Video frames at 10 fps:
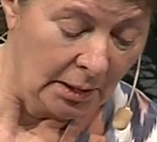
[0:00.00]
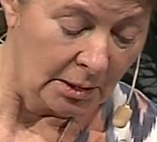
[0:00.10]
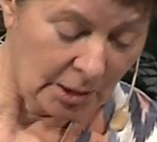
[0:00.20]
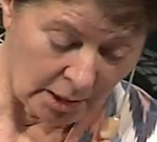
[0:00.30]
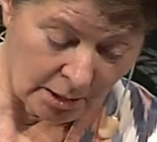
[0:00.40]

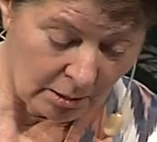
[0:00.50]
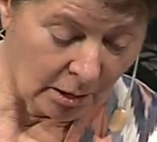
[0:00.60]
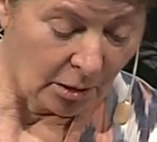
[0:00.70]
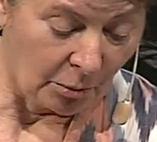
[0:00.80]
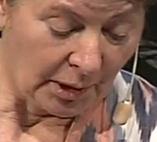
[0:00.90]
So
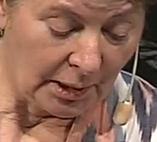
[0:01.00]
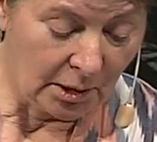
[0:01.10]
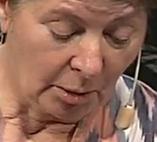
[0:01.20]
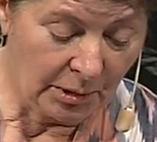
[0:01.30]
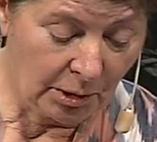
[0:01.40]
we
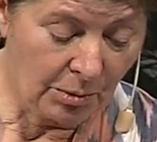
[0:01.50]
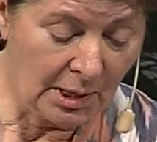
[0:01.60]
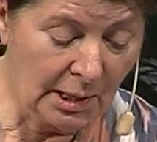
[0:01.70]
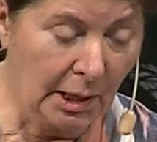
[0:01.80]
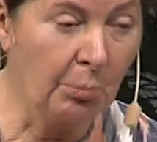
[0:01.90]
end up with the
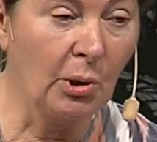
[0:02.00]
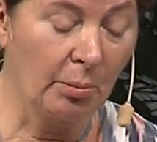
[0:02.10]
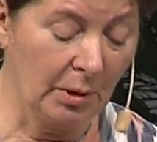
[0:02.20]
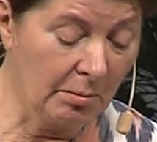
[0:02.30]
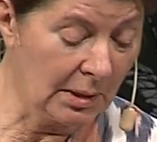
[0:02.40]
relay
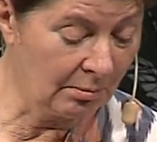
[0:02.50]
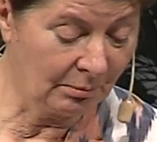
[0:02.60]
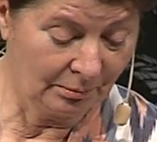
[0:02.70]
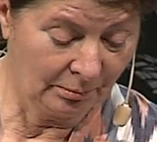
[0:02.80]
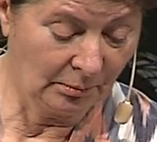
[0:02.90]
problem,
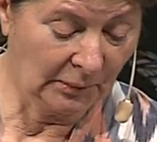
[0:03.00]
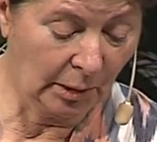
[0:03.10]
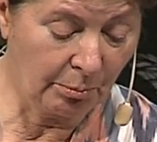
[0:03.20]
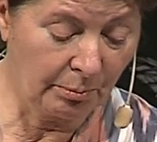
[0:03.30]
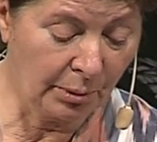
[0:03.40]

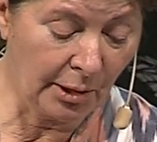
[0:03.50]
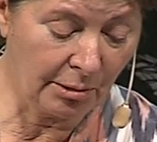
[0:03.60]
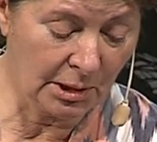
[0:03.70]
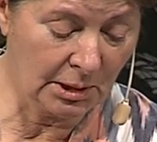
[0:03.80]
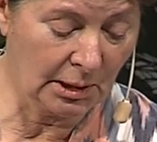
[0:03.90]
and
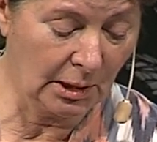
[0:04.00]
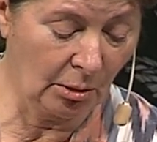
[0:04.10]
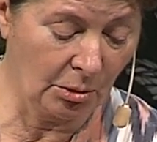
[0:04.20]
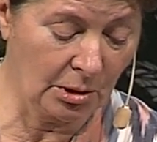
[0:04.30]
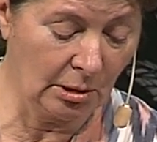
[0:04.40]
priorities get
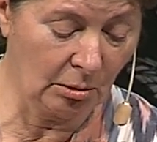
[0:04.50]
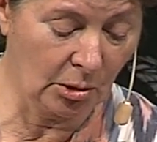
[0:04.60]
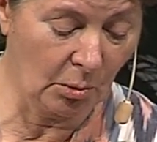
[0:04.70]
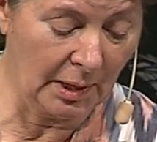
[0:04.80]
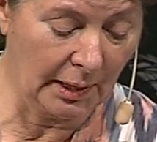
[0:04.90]
lost
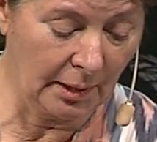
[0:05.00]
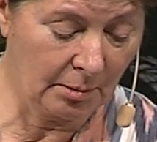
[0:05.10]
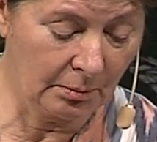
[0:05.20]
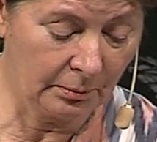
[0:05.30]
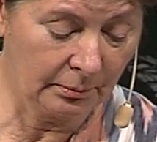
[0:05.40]
along the way.
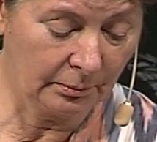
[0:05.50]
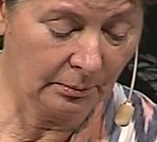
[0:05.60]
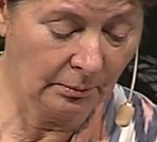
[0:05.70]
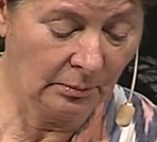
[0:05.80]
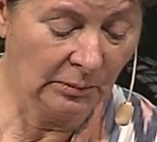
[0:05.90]

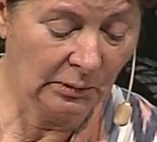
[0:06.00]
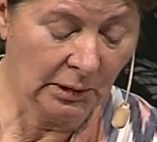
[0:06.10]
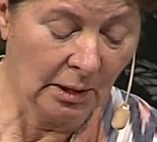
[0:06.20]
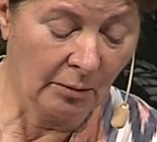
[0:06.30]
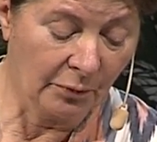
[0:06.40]

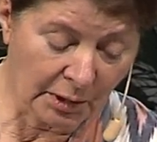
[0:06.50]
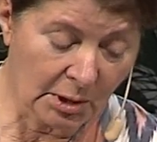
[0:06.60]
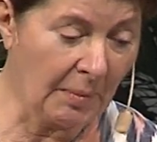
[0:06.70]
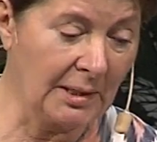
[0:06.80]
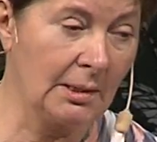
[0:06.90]

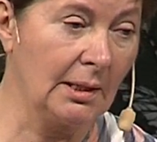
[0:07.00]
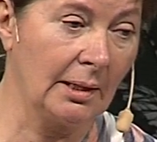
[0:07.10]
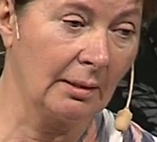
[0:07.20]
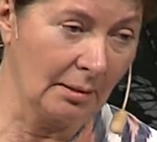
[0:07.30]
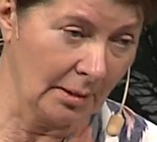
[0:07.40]

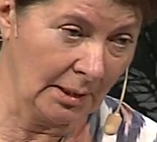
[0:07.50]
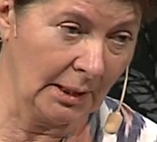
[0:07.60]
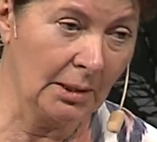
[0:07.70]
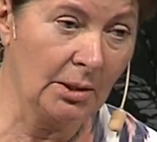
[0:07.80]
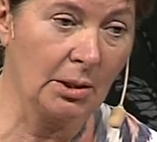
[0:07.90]
Fundamentally, I
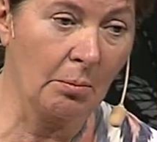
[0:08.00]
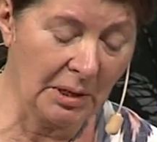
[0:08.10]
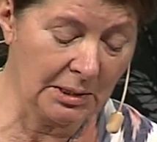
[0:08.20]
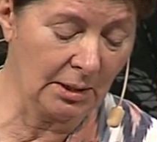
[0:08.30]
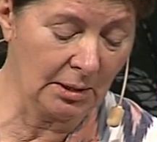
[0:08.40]
think, there's a
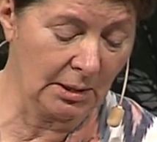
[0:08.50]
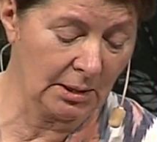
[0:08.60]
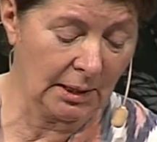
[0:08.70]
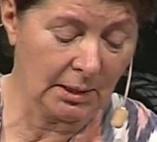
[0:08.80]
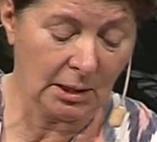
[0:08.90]

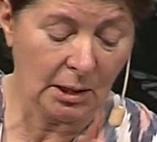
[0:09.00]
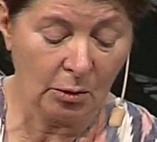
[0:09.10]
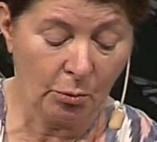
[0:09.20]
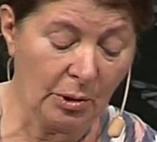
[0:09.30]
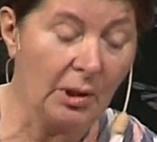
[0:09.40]
misunderstanding
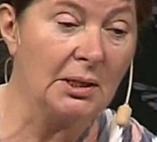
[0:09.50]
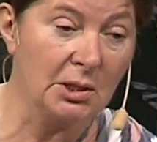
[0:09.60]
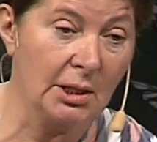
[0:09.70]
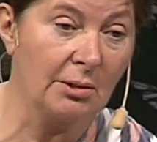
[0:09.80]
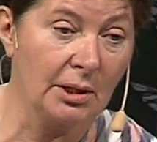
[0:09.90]
of what
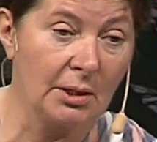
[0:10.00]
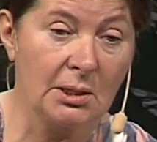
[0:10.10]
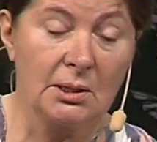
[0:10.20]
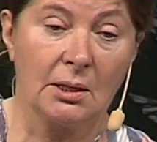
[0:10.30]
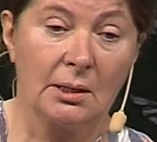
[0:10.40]
interior
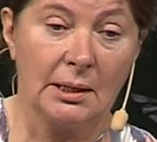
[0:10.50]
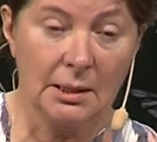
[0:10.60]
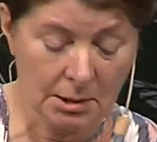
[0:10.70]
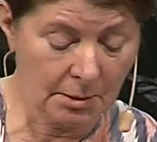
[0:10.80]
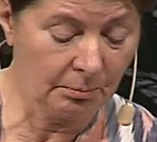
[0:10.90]
design
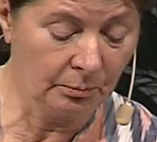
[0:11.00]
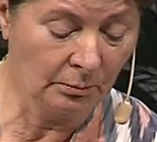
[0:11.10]
is.